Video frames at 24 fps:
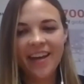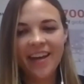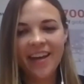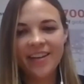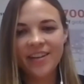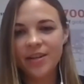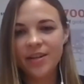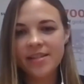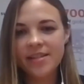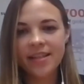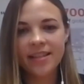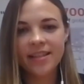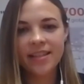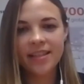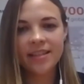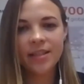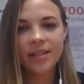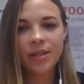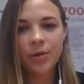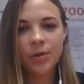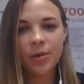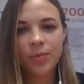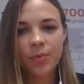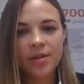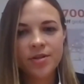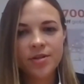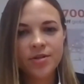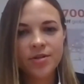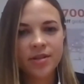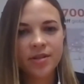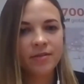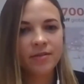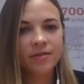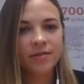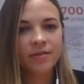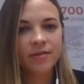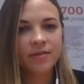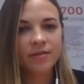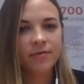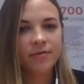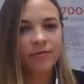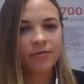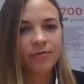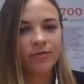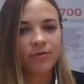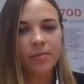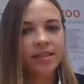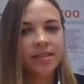There is another question
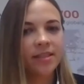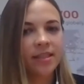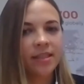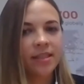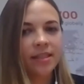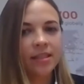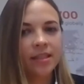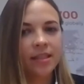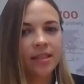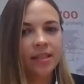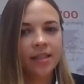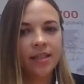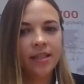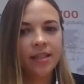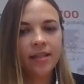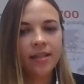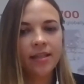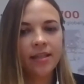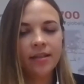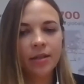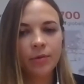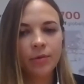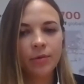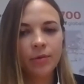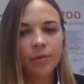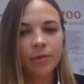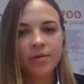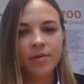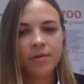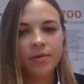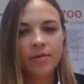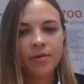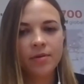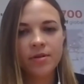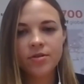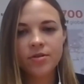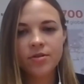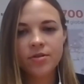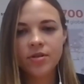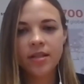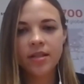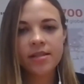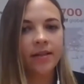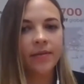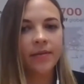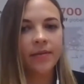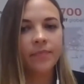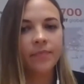from our attendee. The question
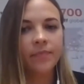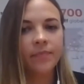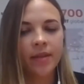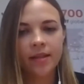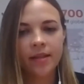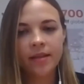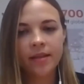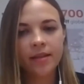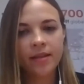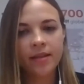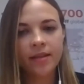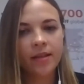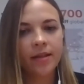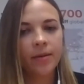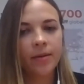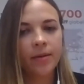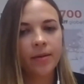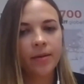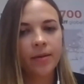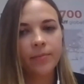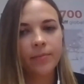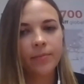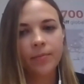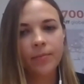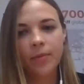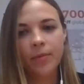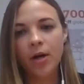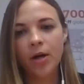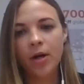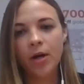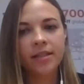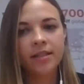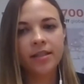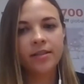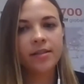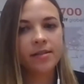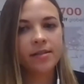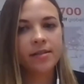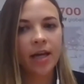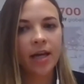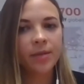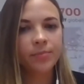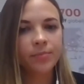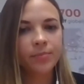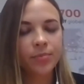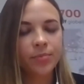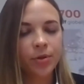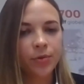is, um, about the
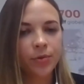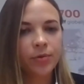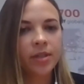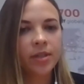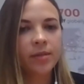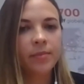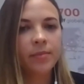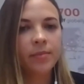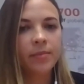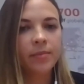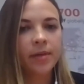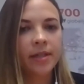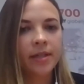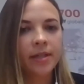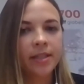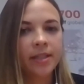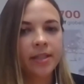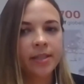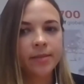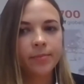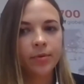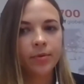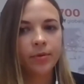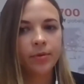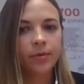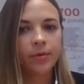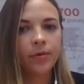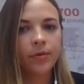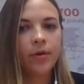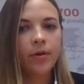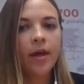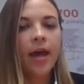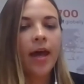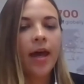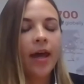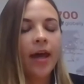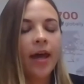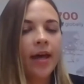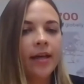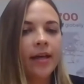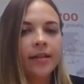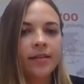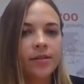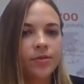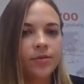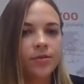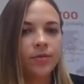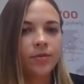design program at Billy Blue.
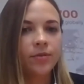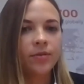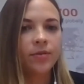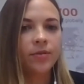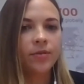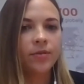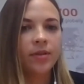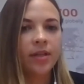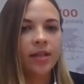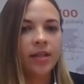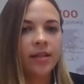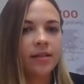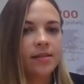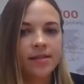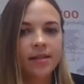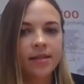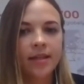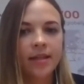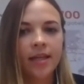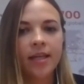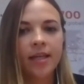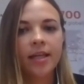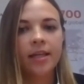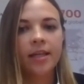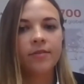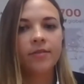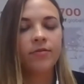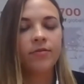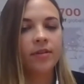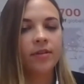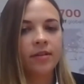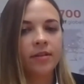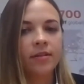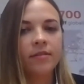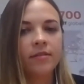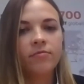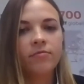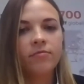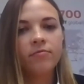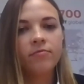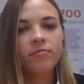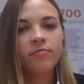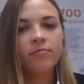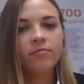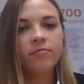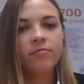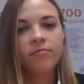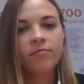The student is asking if
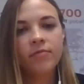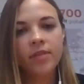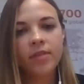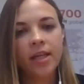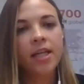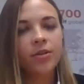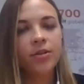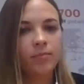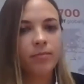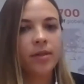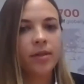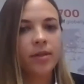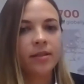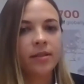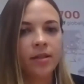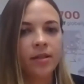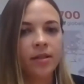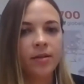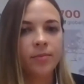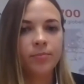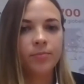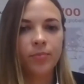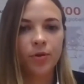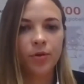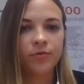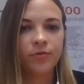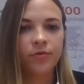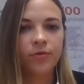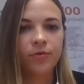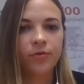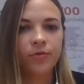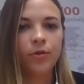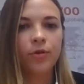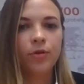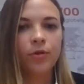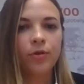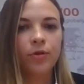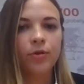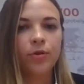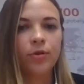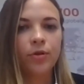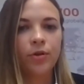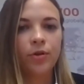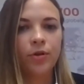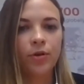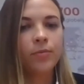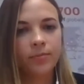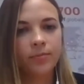they need to submit a
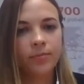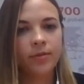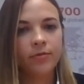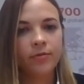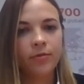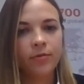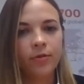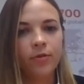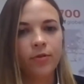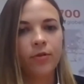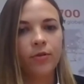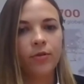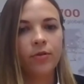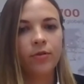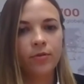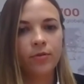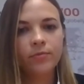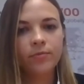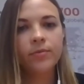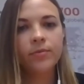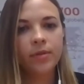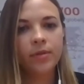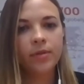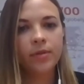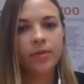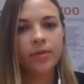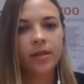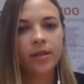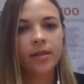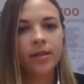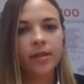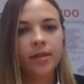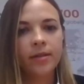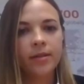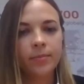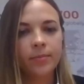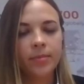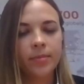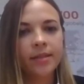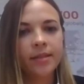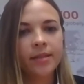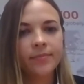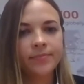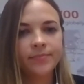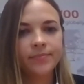portfolio before yeah. applying.